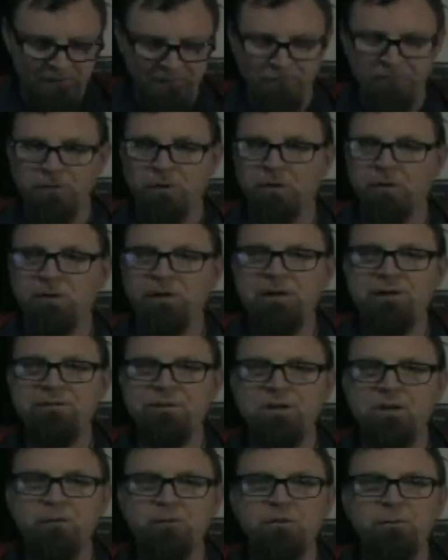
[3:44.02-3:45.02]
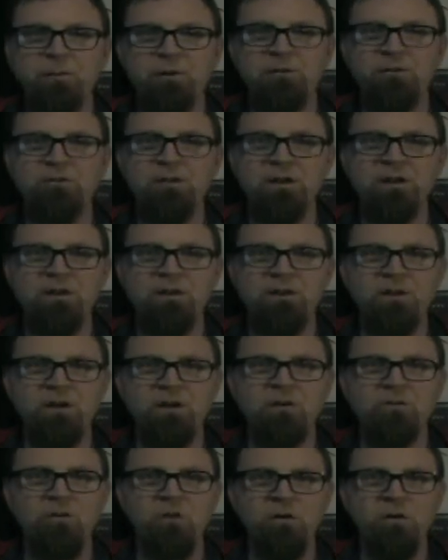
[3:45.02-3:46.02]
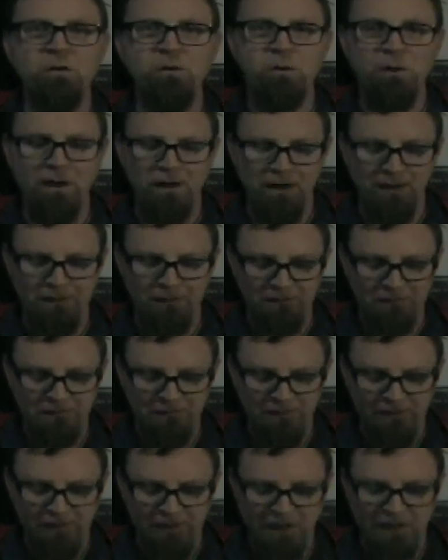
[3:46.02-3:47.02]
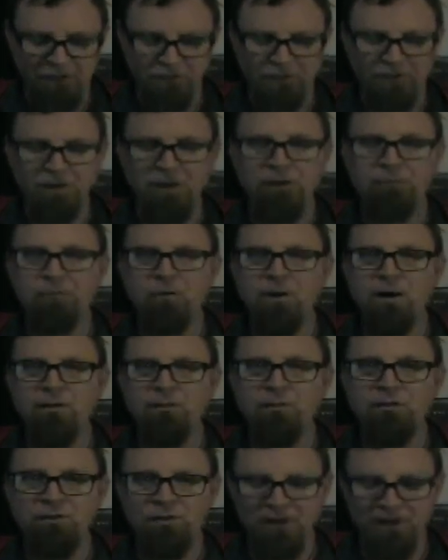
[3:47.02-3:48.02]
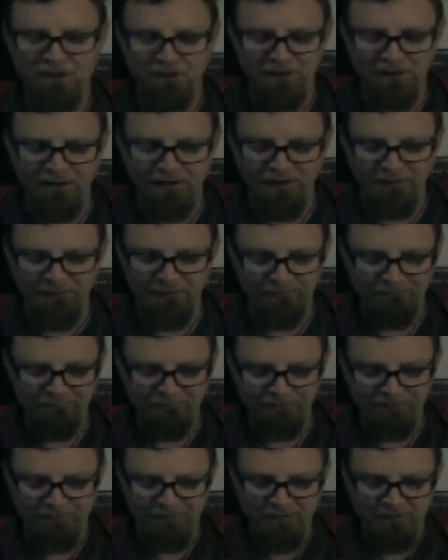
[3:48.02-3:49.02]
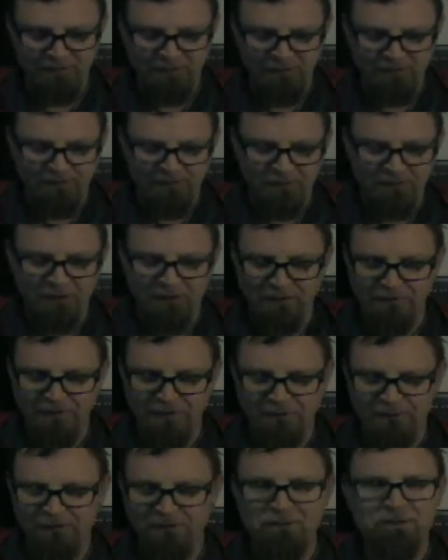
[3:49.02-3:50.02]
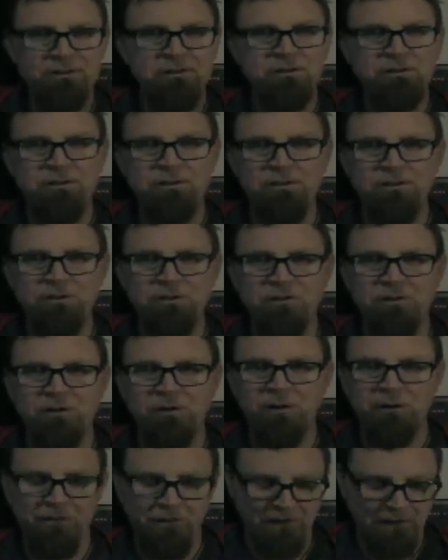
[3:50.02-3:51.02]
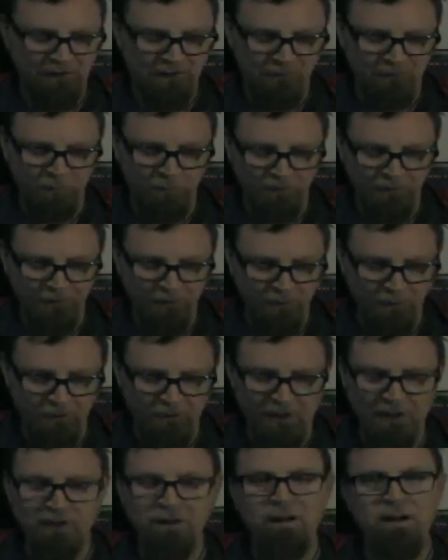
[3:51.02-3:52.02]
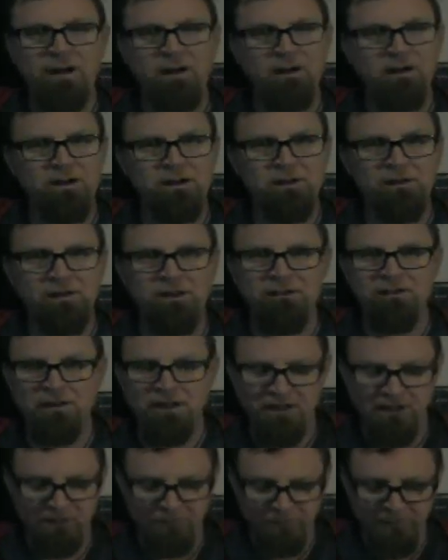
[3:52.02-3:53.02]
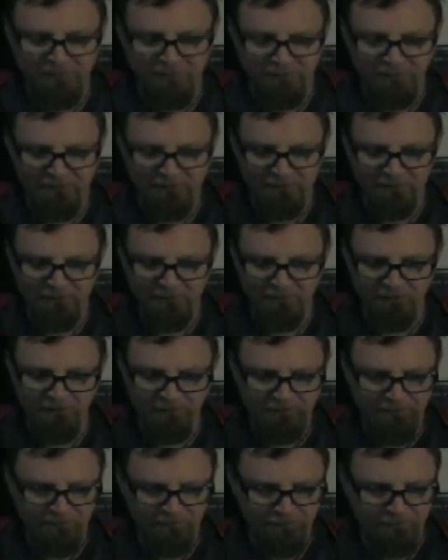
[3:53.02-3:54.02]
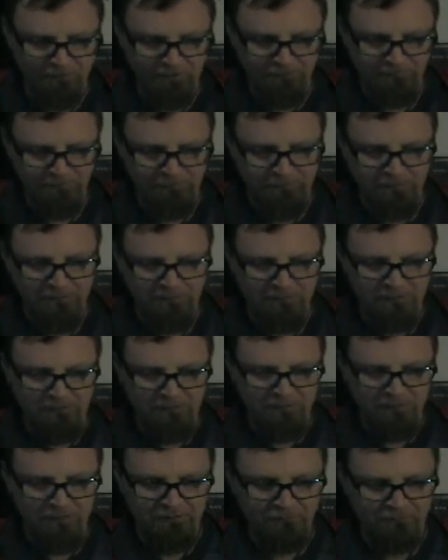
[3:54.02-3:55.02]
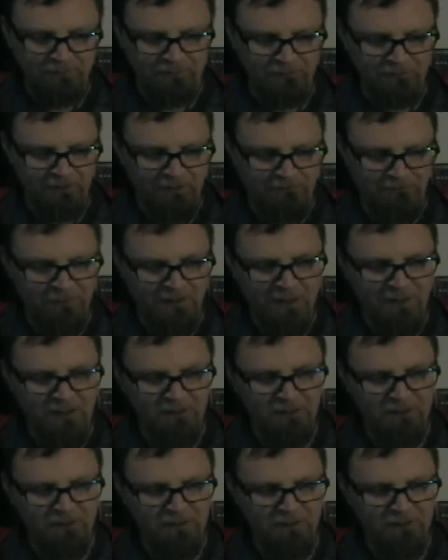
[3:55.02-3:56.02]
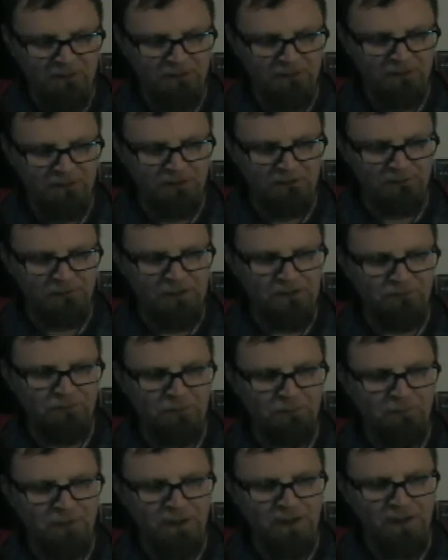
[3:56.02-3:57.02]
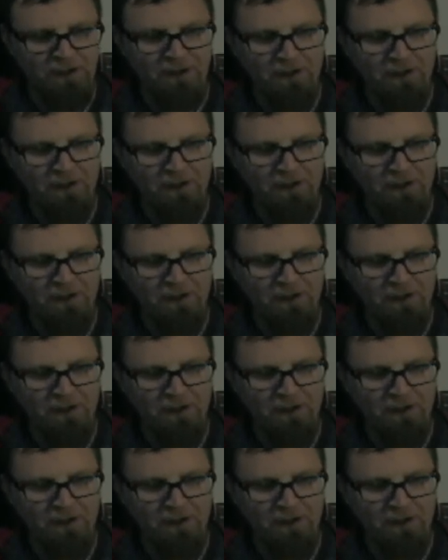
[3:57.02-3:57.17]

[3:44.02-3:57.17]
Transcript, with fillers: For even a split second, there are two uh, Agent Lovecrafts there, and all that so it, it was really cool. I, I kind of like that aspect of it. Really fun stuff. A lot of fun stuff. And uh, yeah, even my...